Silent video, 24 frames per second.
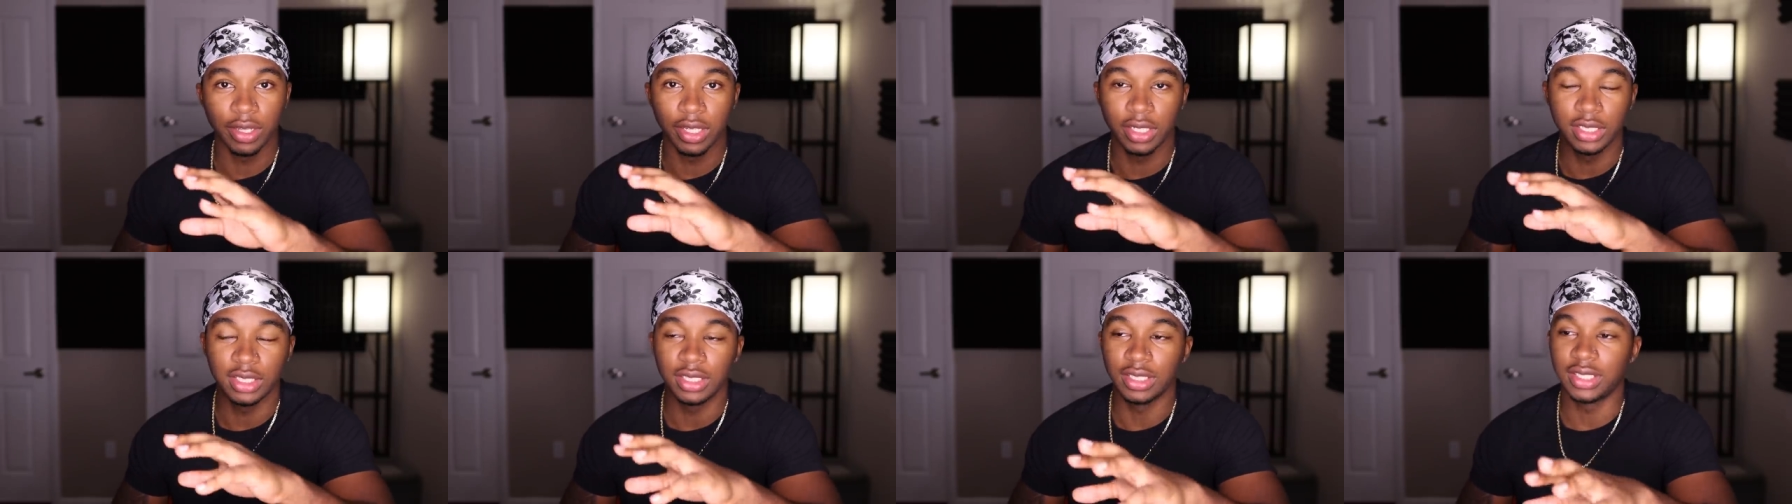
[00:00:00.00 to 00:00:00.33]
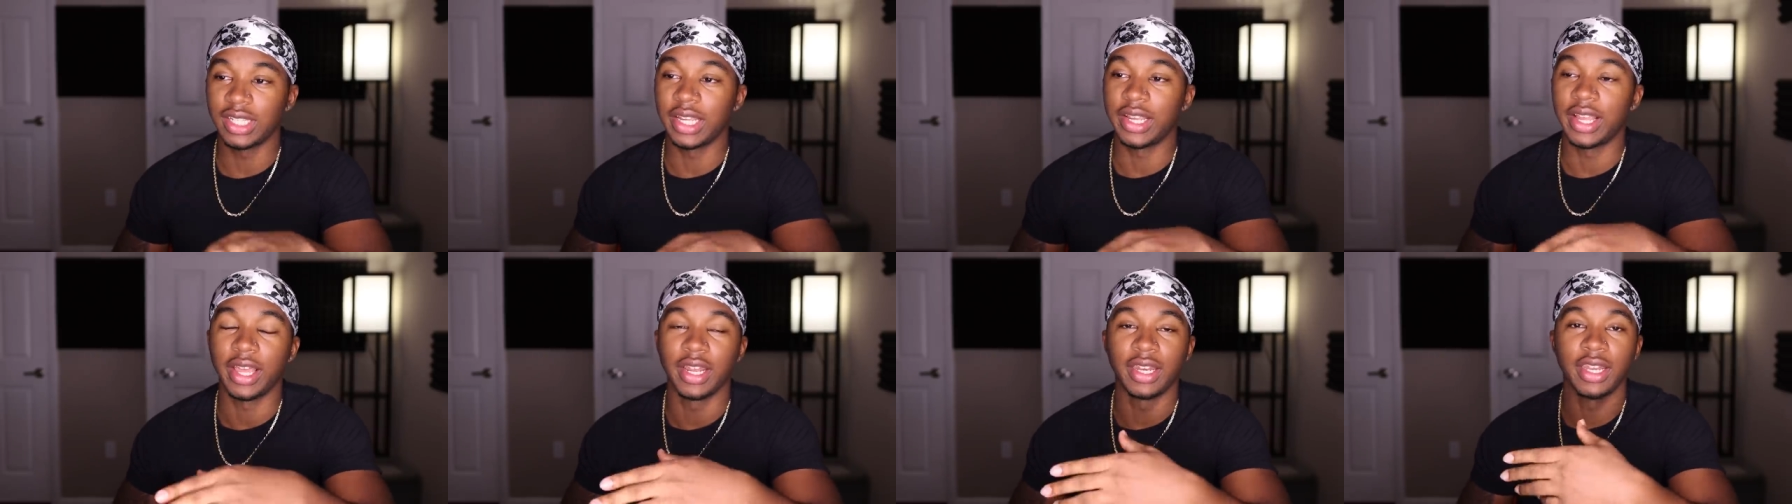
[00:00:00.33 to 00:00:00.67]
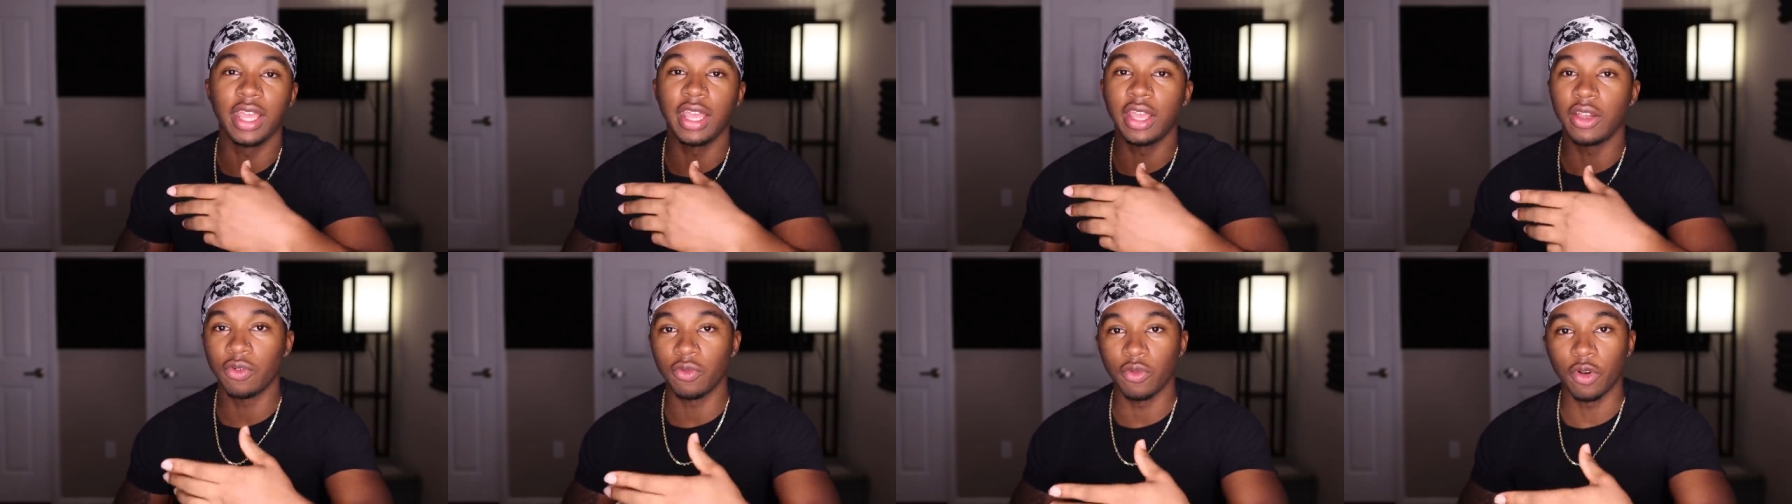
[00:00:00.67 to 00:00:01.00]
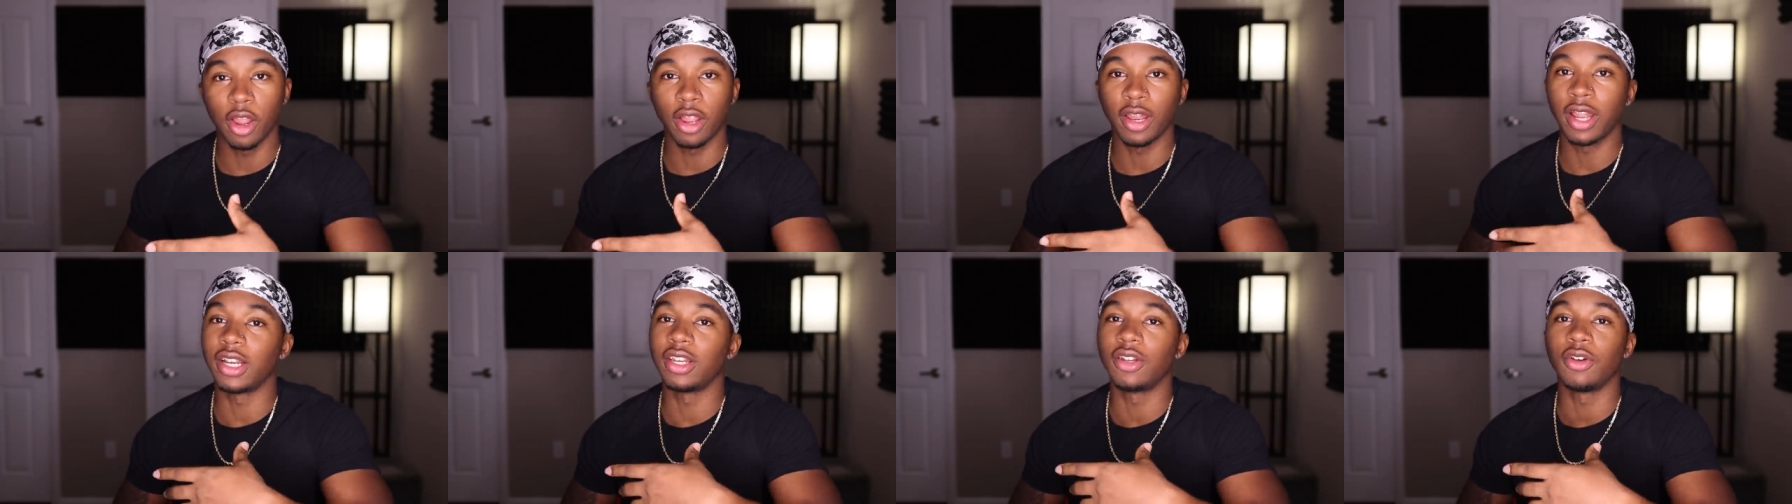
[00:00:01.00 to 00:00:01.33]
It's just like end their
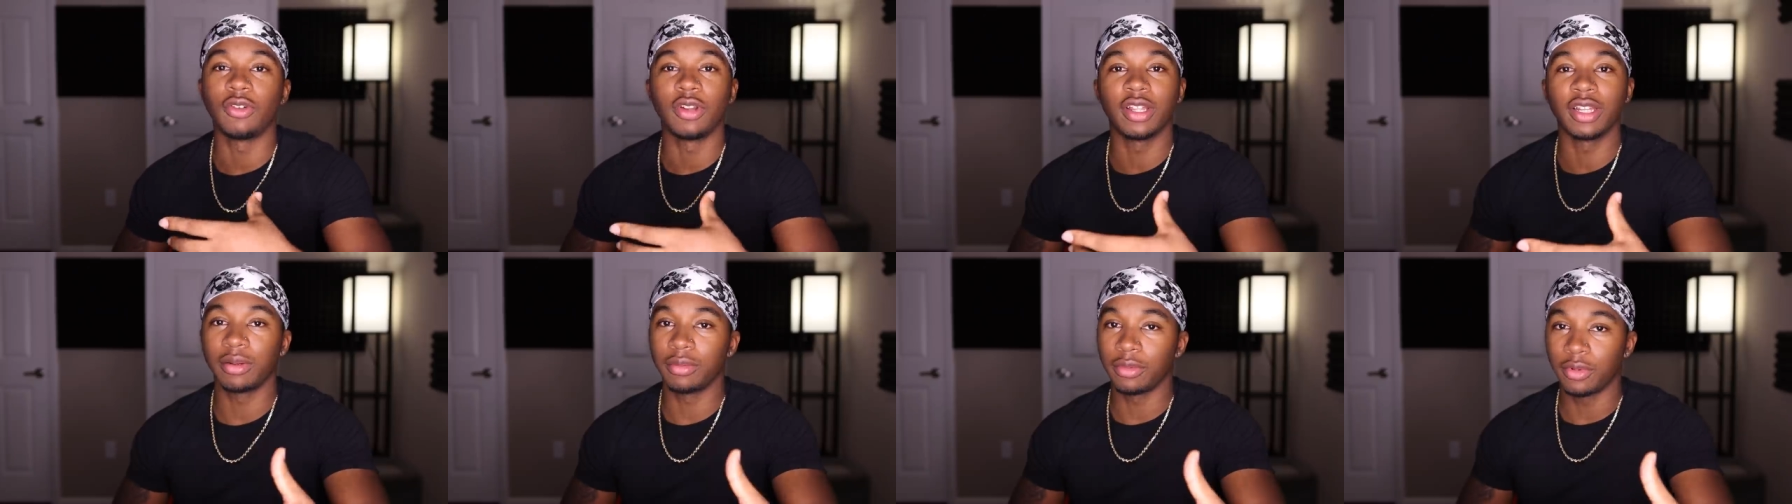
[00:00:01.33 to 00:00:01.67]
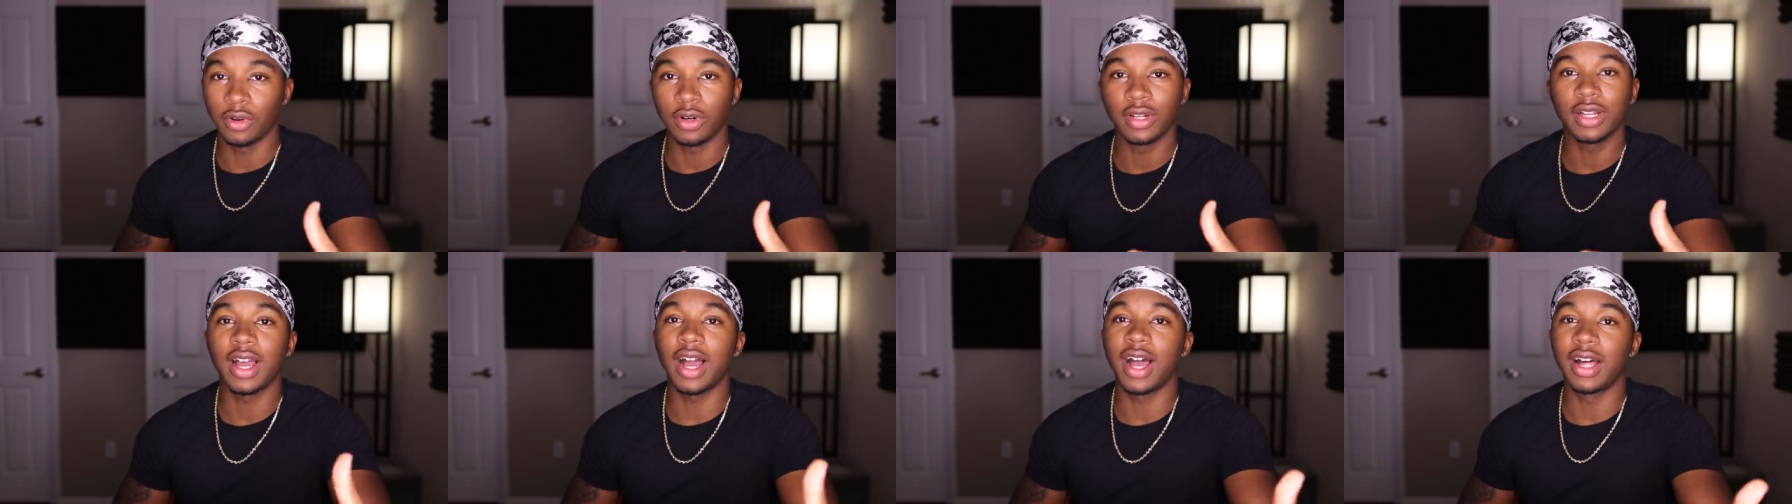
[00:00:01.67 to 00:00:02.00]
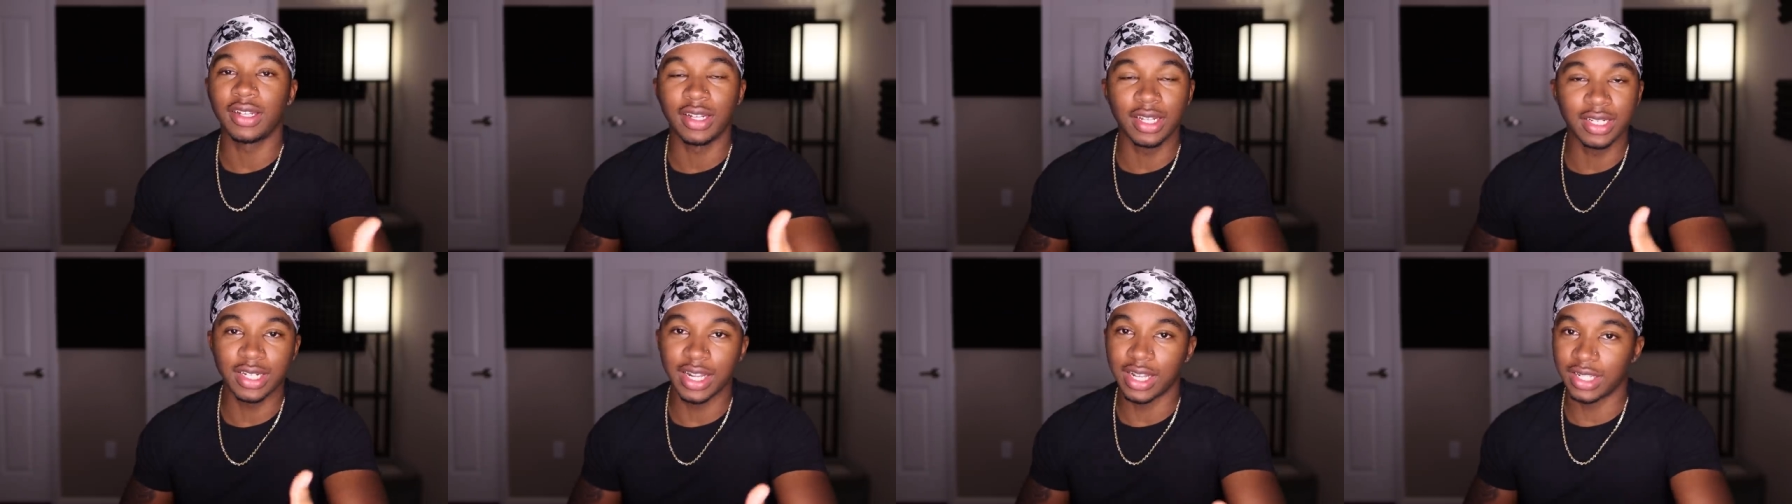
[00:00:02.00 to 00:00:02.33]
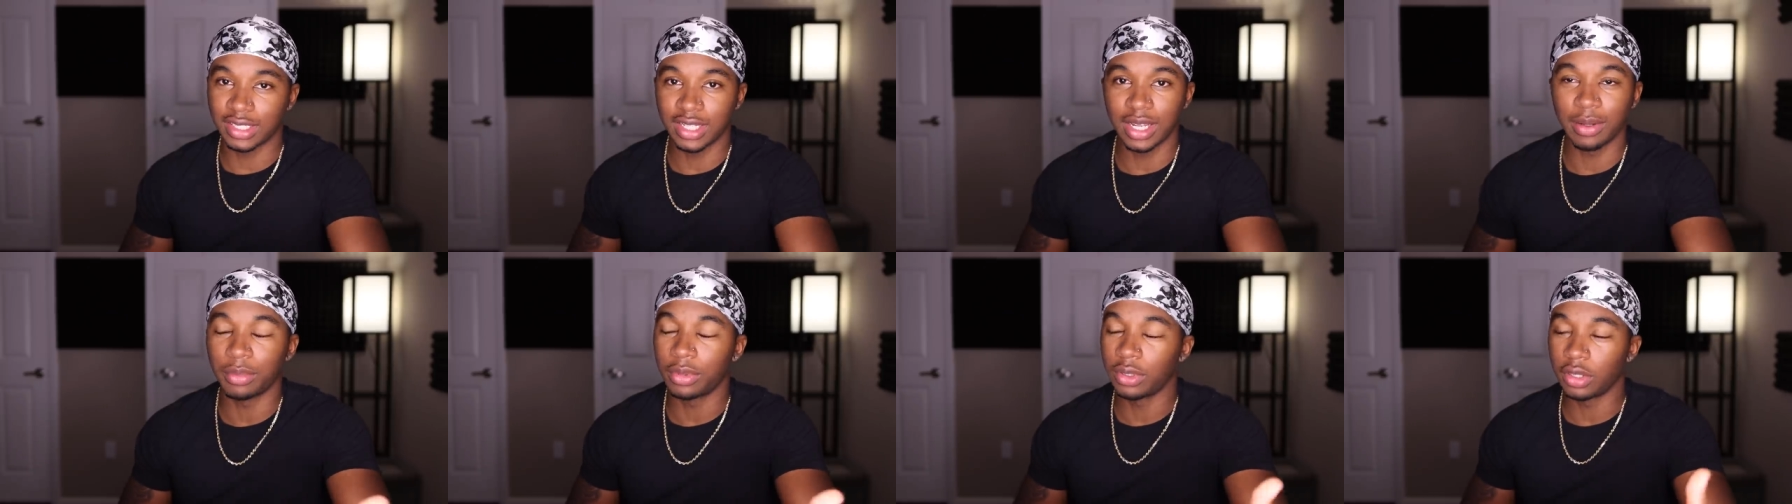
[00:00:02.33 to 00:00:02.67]
career. Like, don't let them go to college. Like,
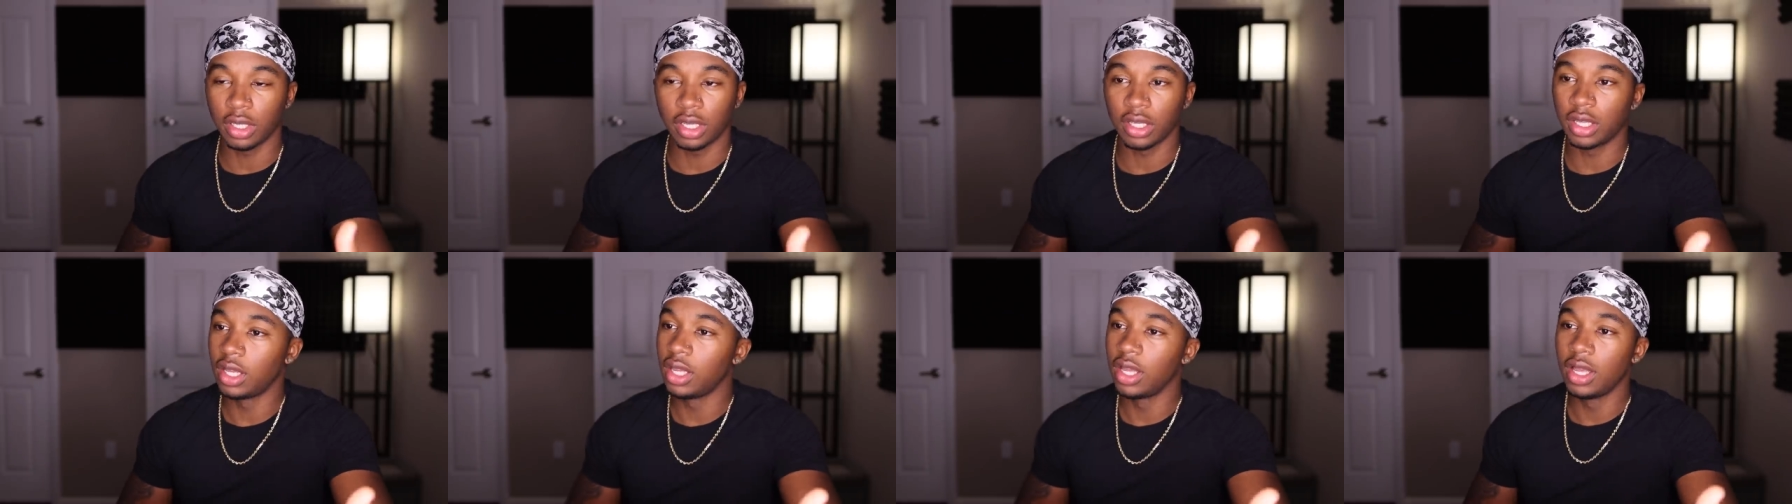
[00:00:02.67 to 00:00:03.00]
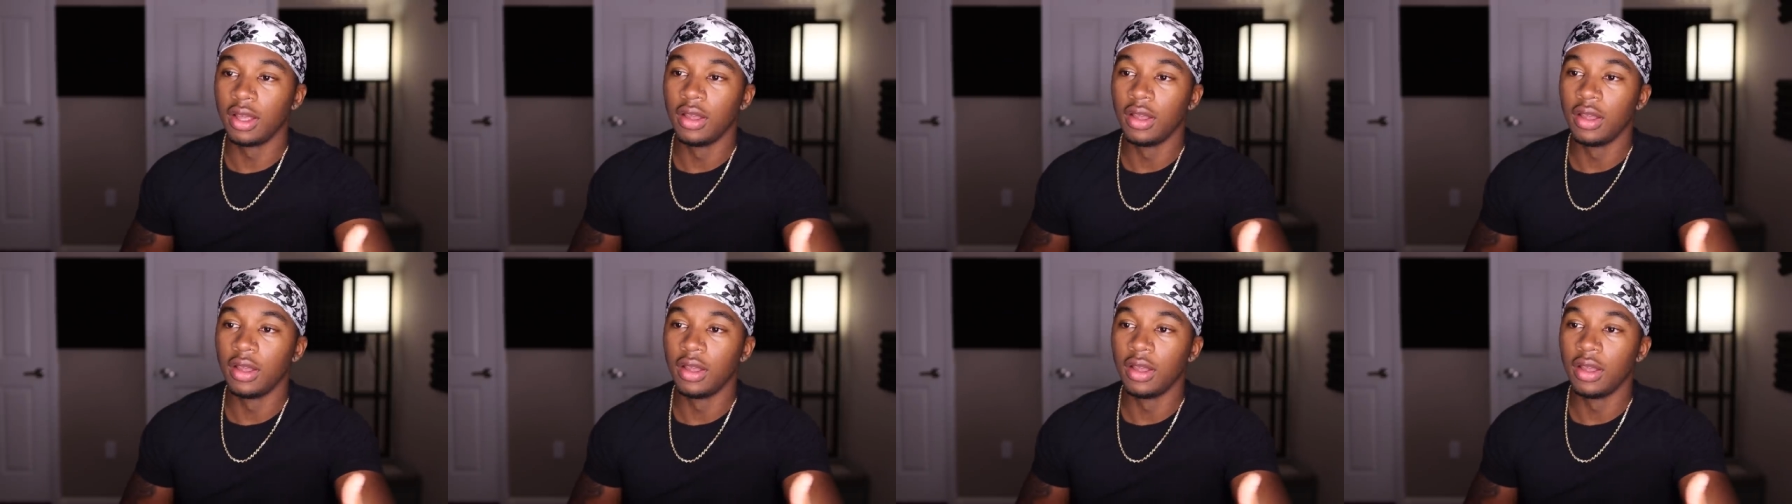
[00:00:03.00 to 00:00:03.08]
that type of thing.